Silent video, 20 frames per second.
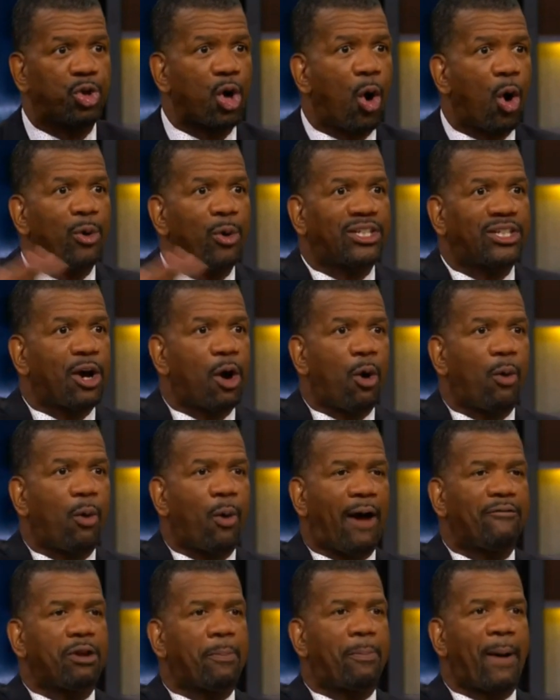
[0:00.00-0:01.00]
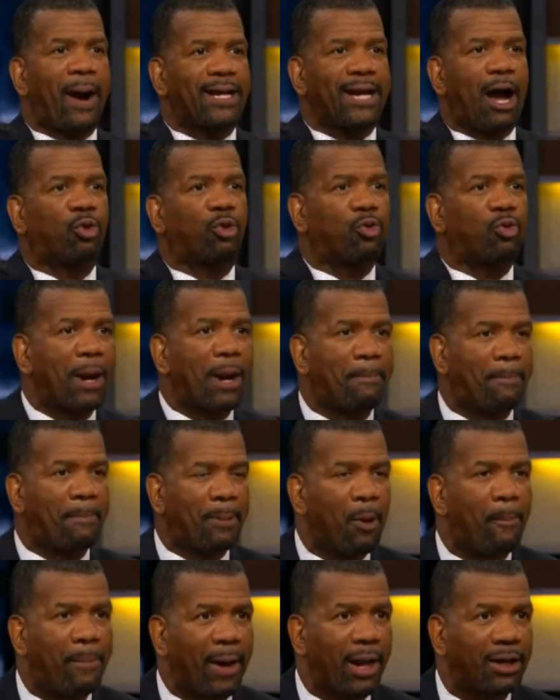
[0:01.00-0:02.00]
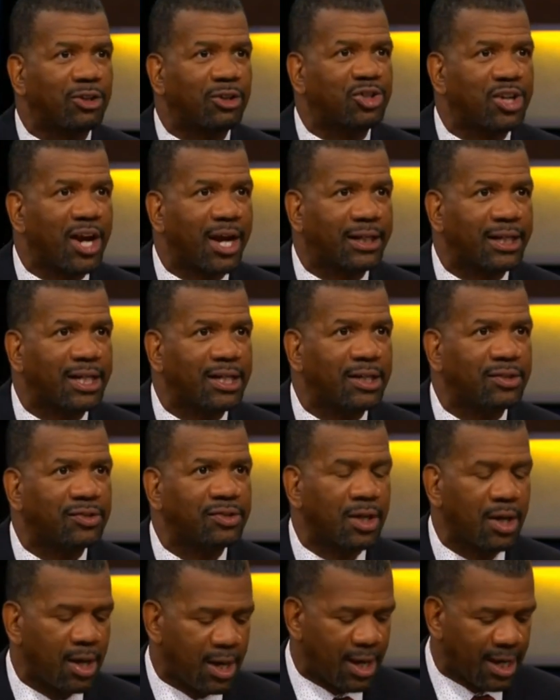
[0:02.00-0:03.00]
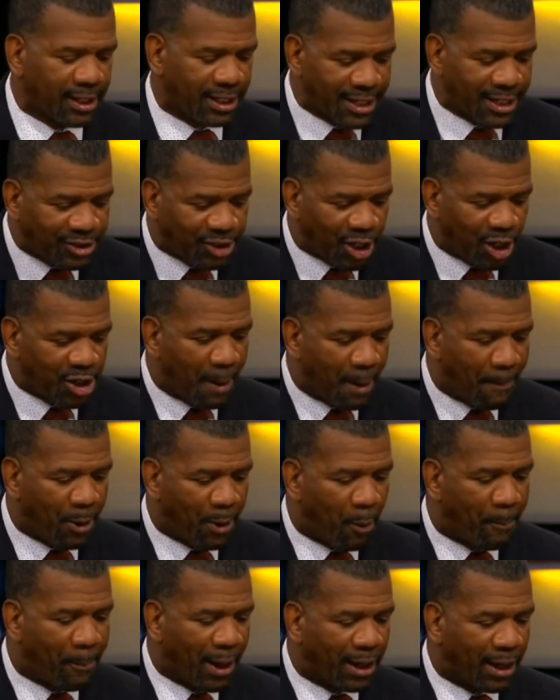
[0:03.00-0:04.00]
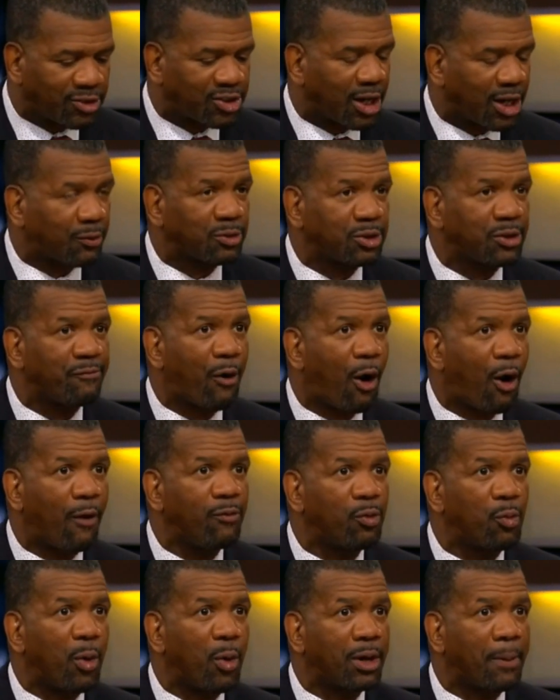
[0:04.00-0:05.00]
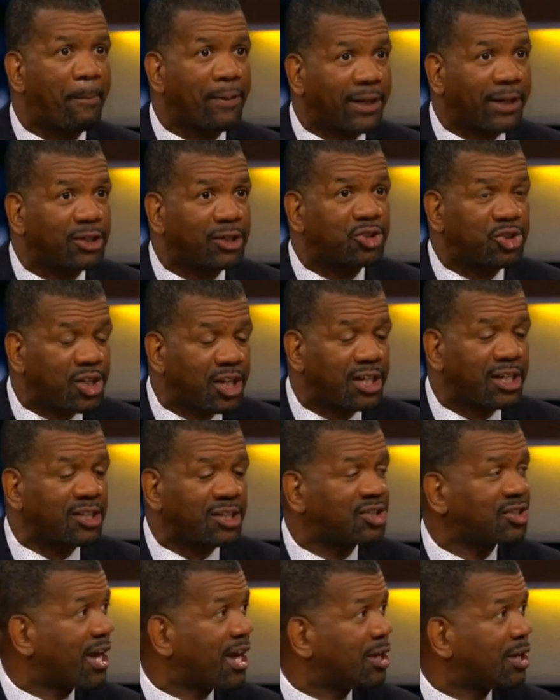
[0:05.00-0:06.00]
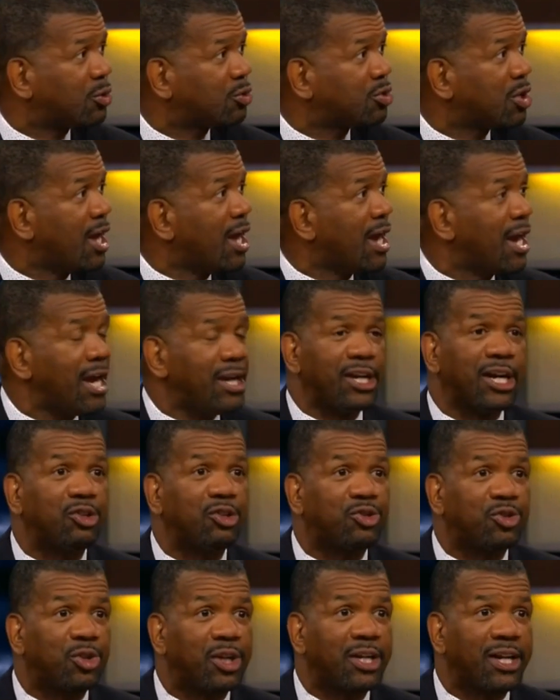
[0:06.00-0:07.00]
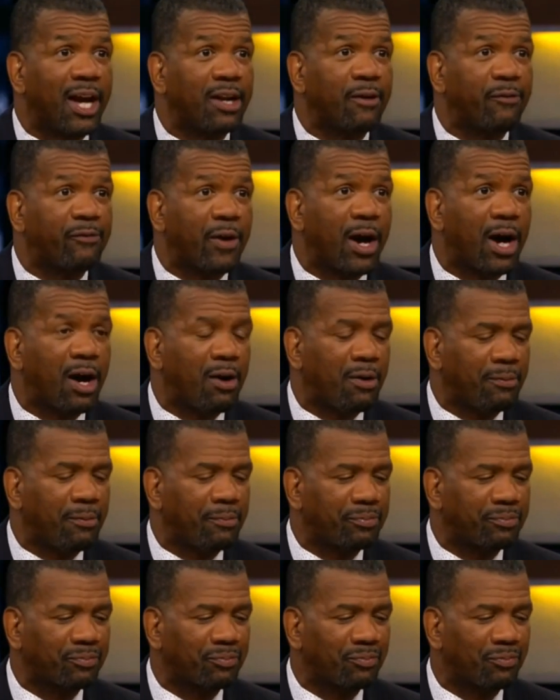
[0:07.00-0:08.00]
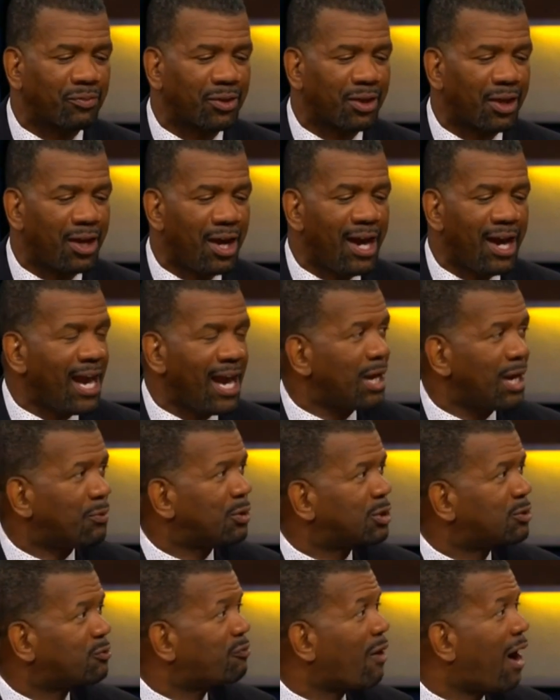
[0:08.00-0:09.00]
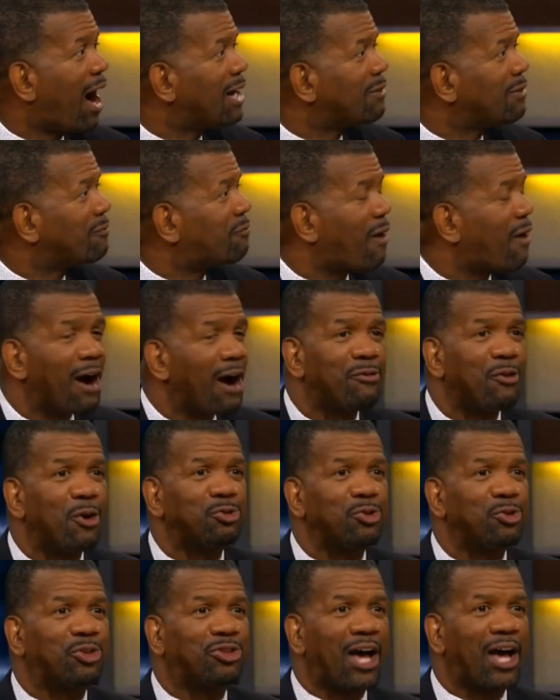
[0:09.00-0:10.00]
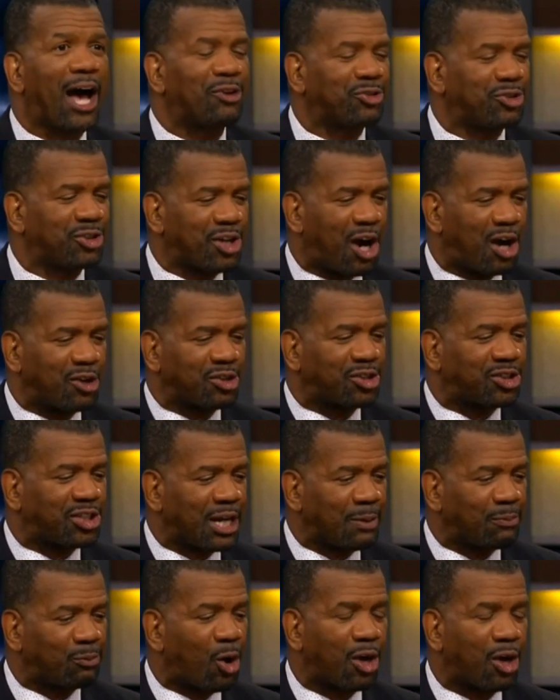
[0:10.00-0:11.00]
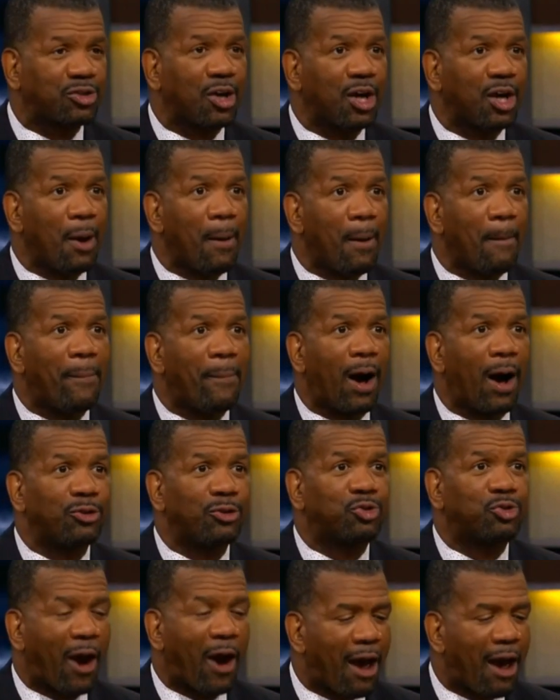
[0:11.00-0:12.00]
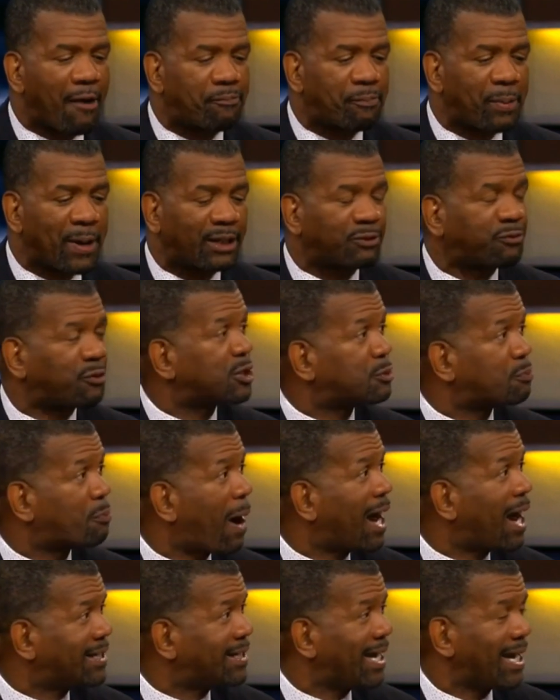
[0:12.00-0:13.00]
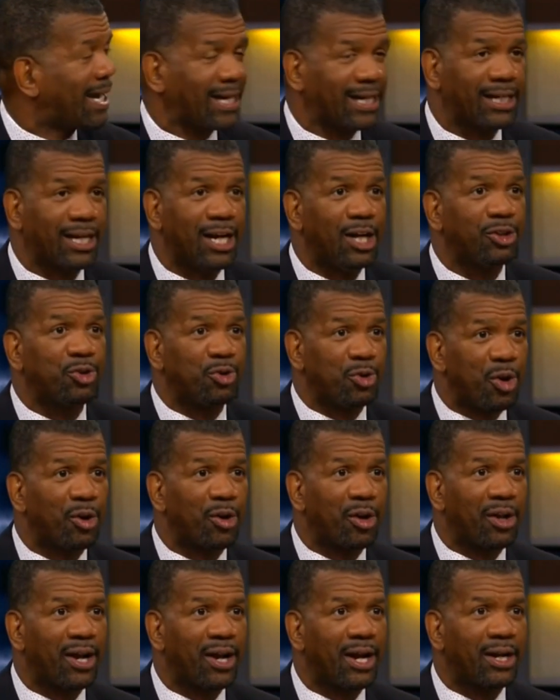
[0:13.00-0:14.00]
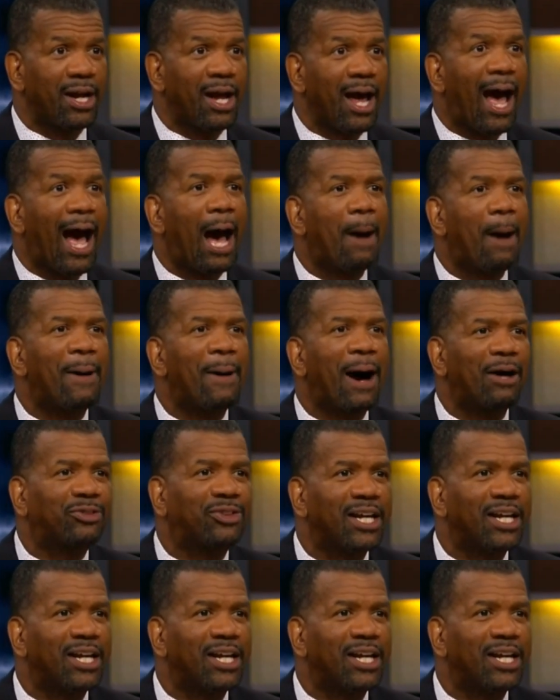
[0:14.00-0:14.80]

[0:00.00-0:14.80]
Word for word: go and tell everybody how great Bill Belichick is? Can I tell you that Bill Belichick was involved in one of the biggest cheating scandals in the history of the NFL? He was fined $500,000. A team lost draft picks for Spygate. Do you know that? How about